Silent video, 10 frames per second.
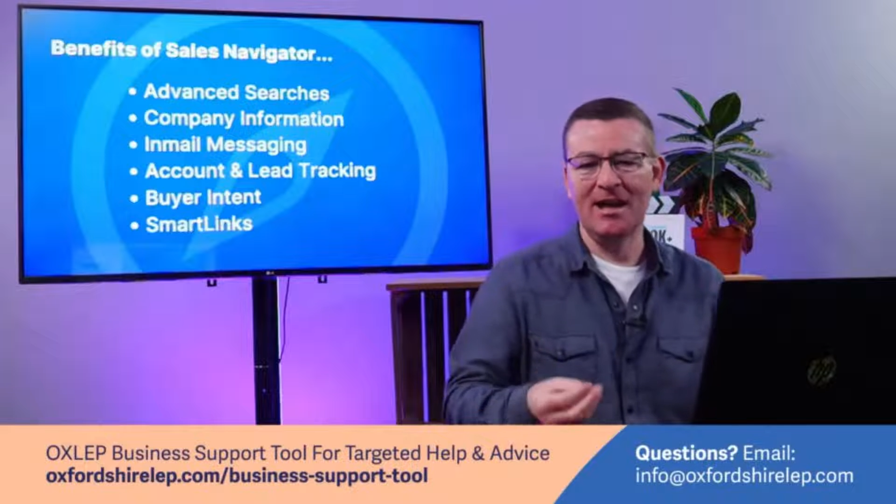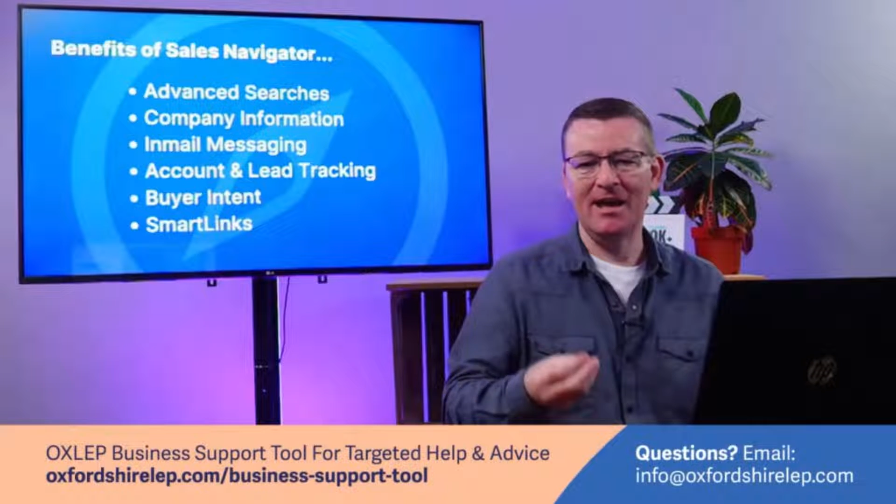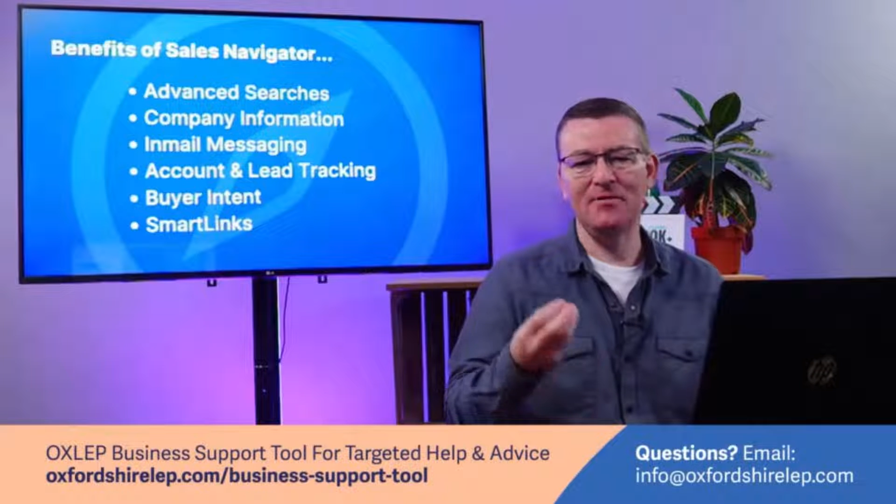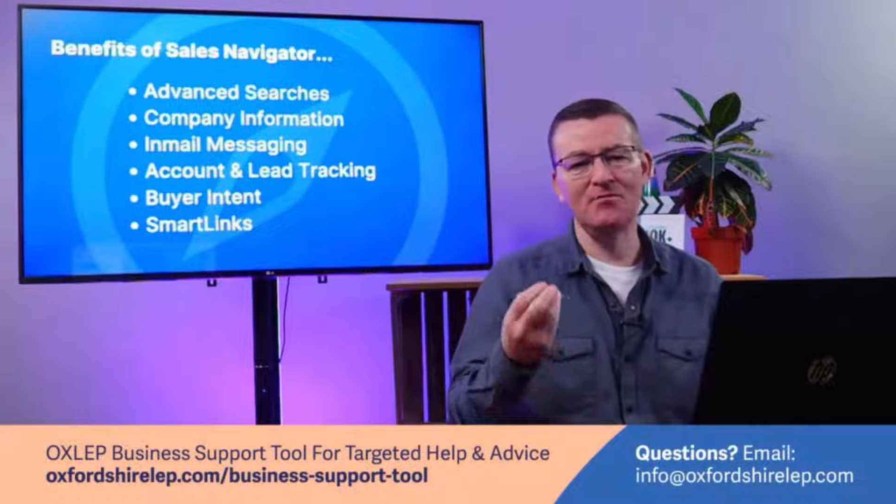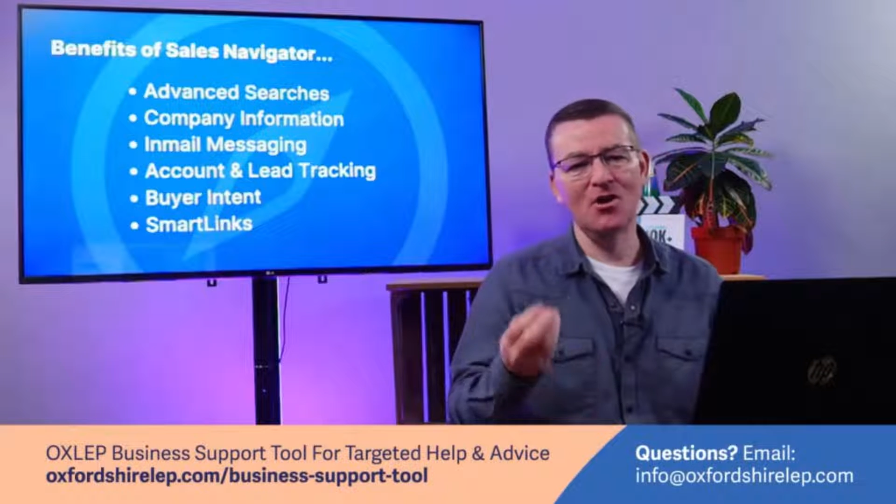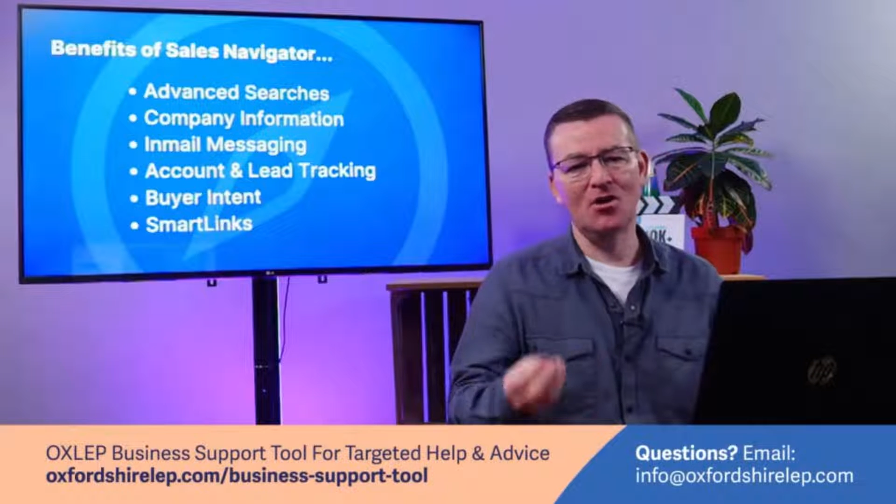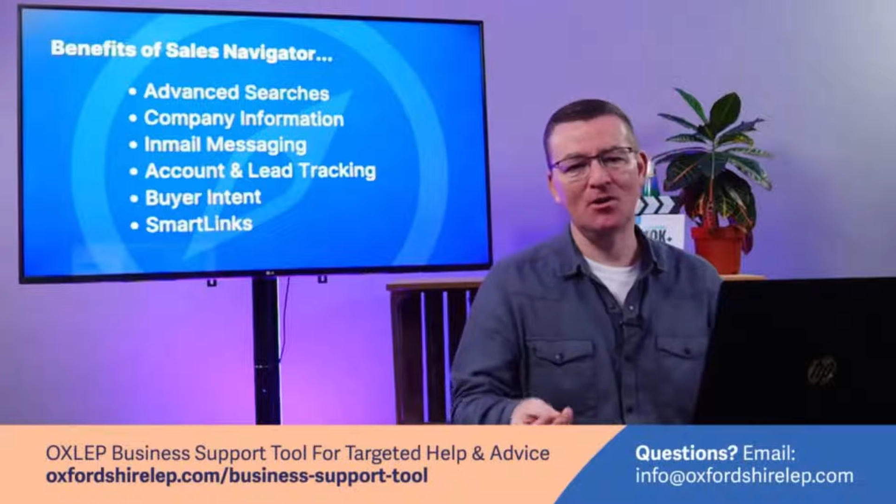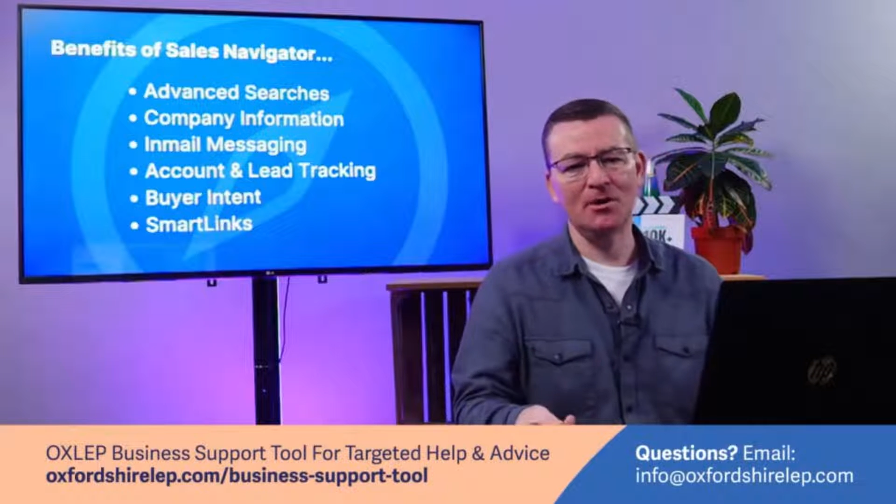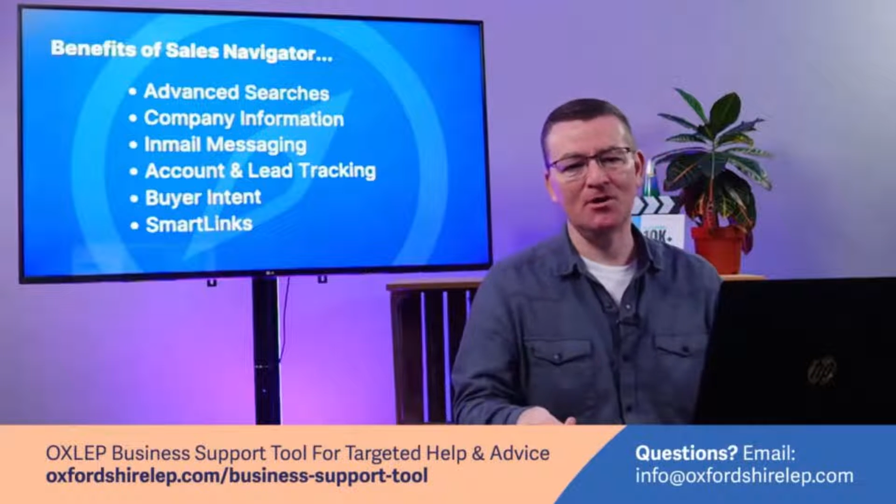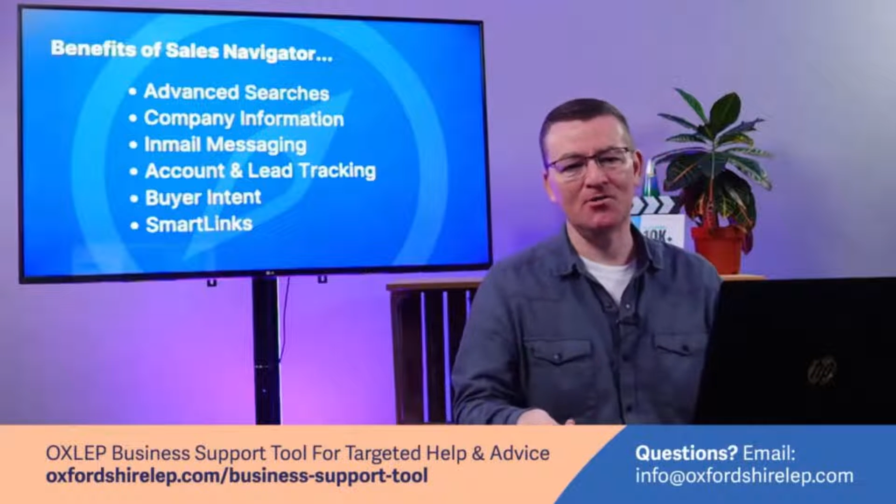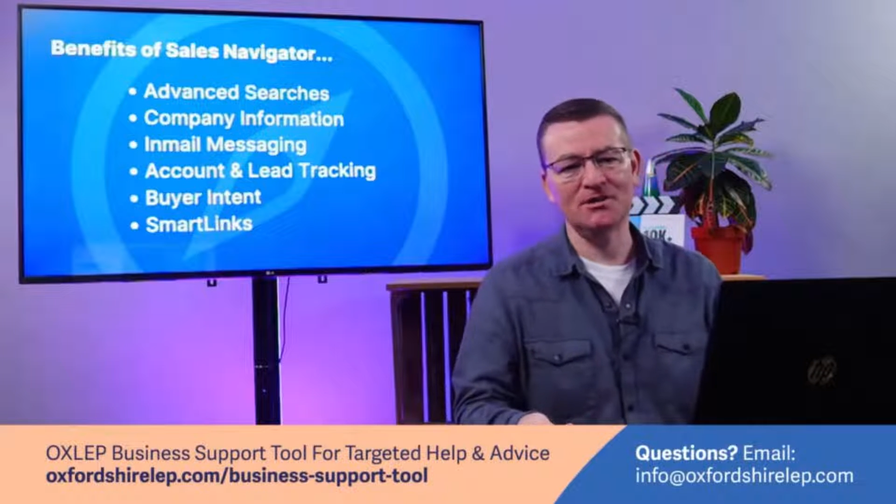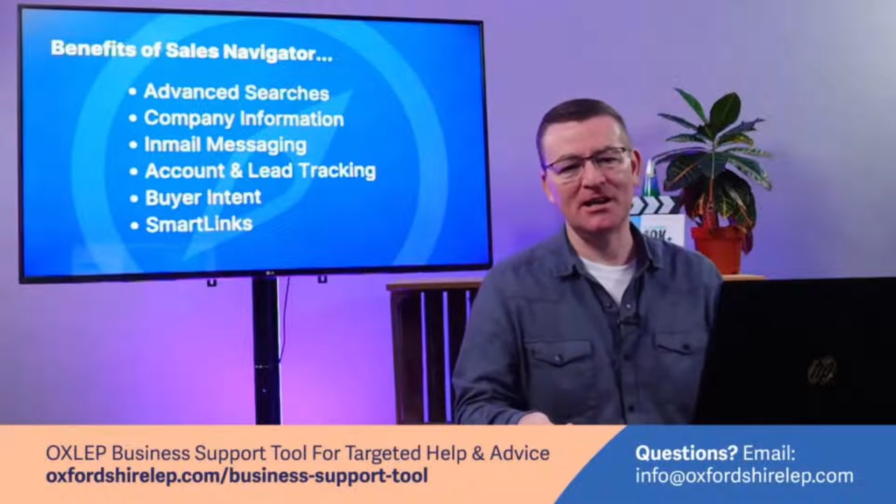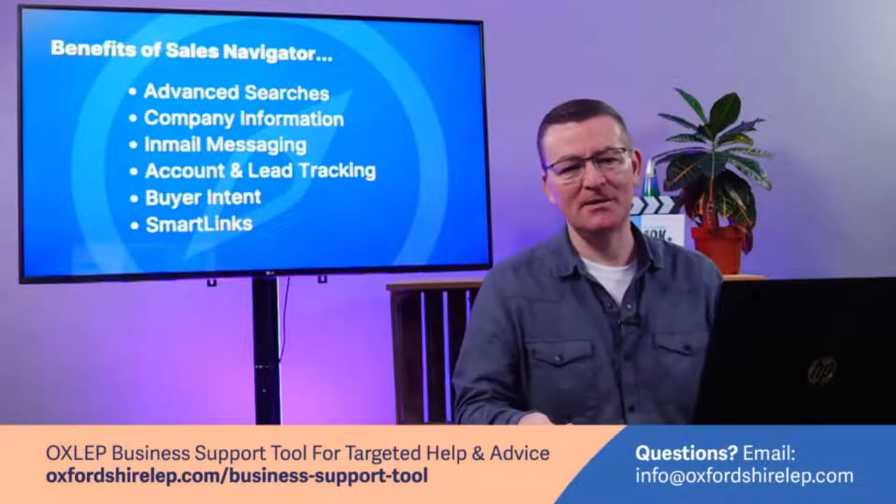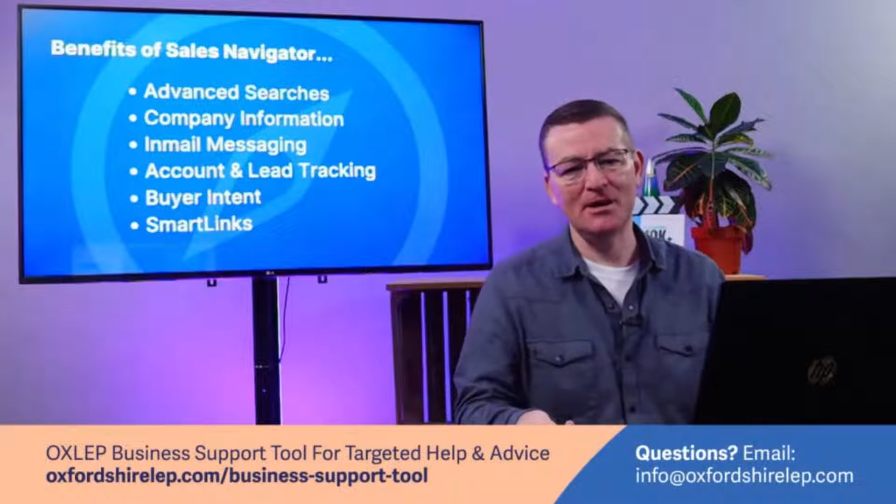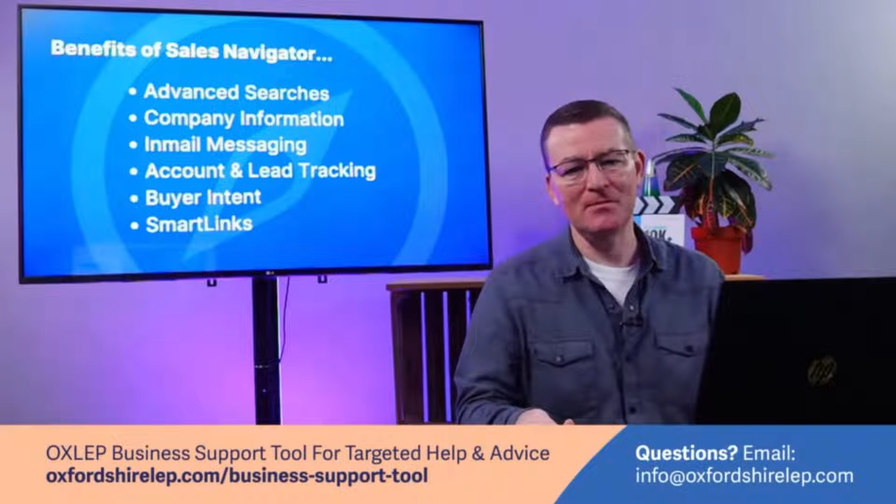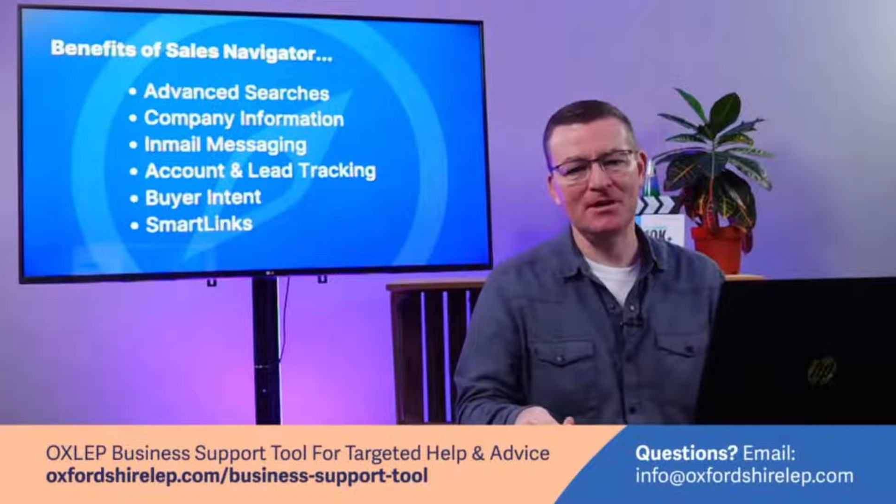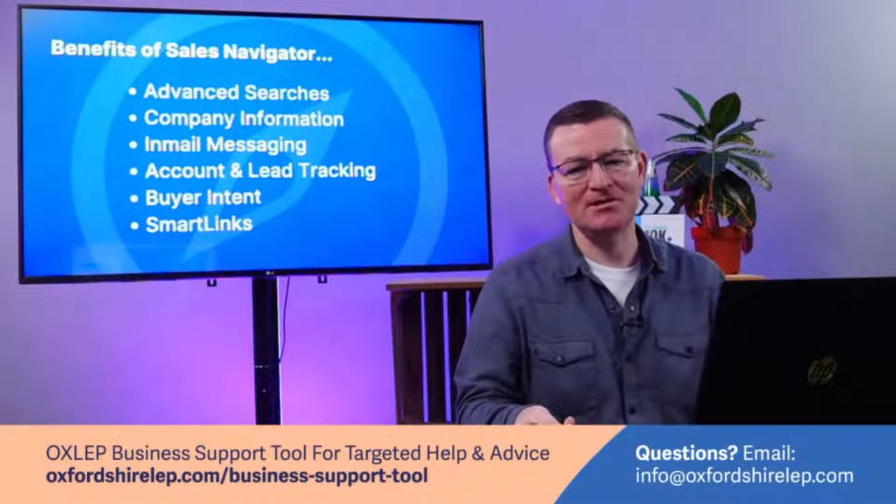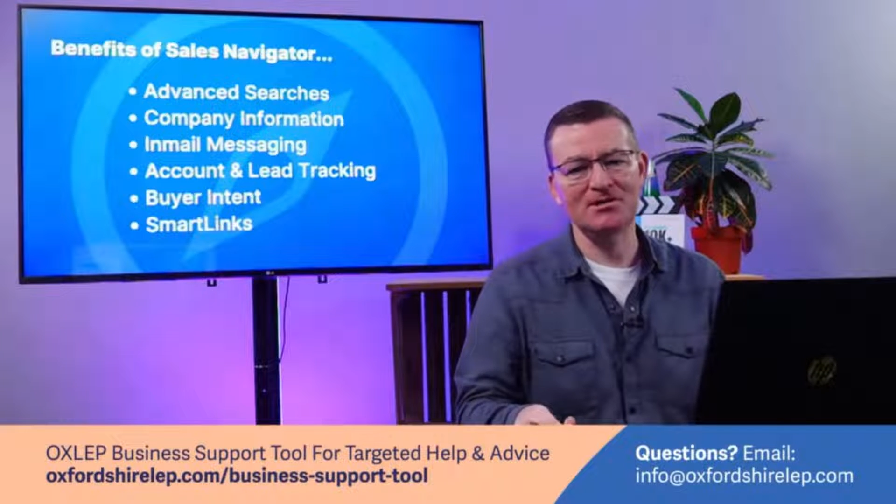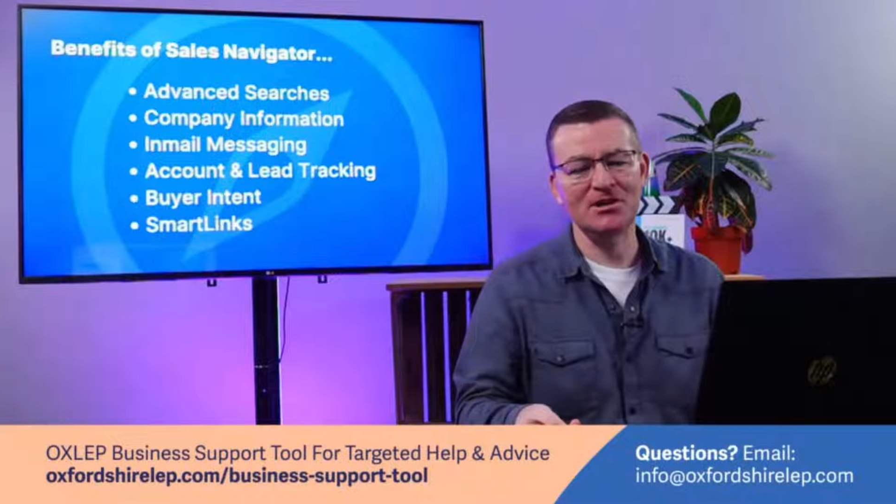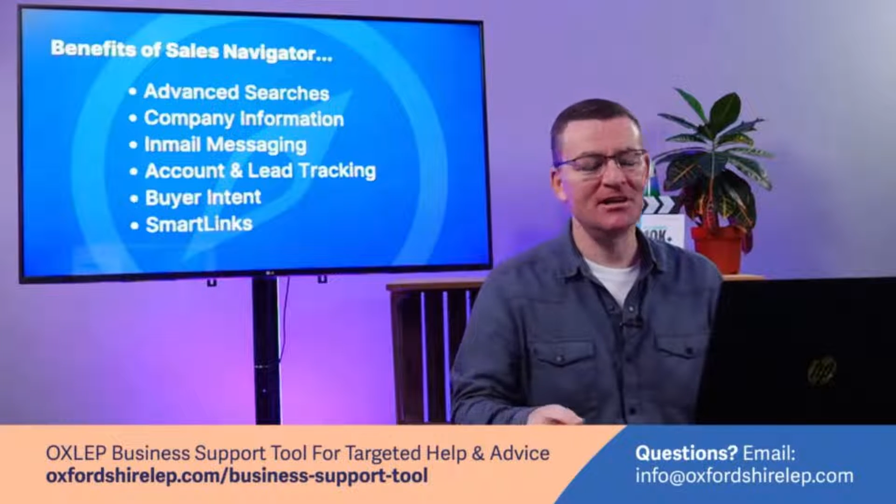If you've not come across in-mail
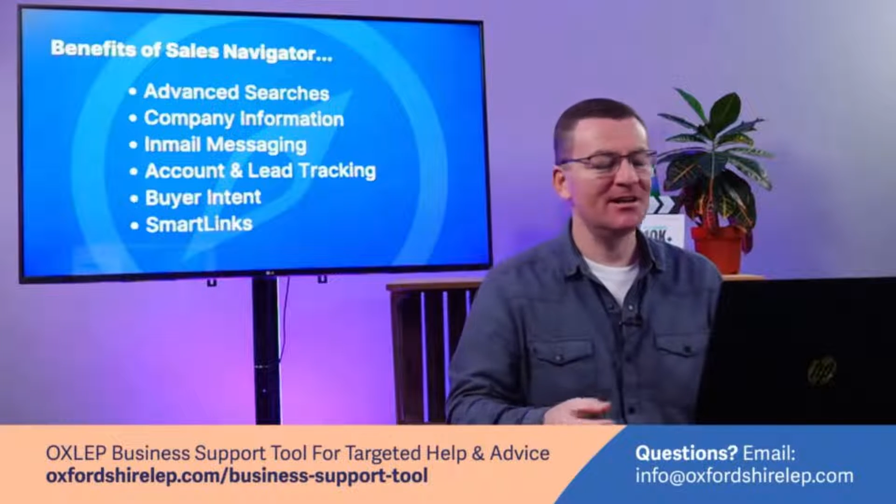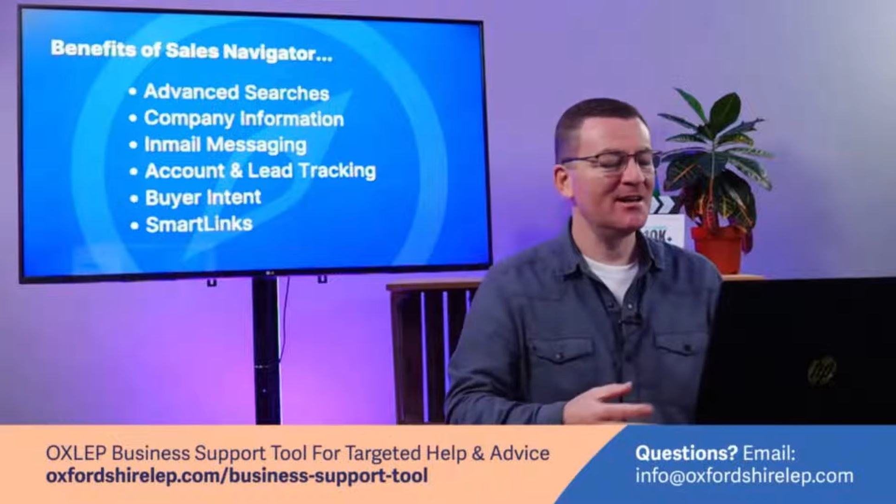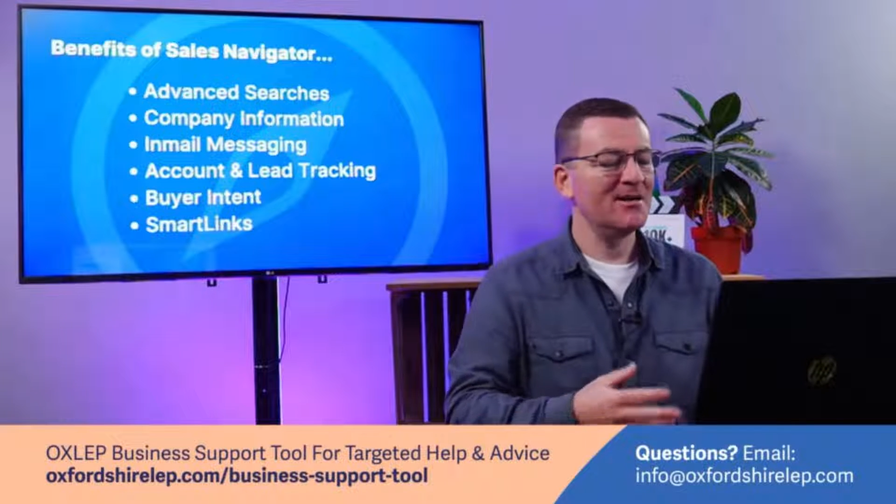messaging,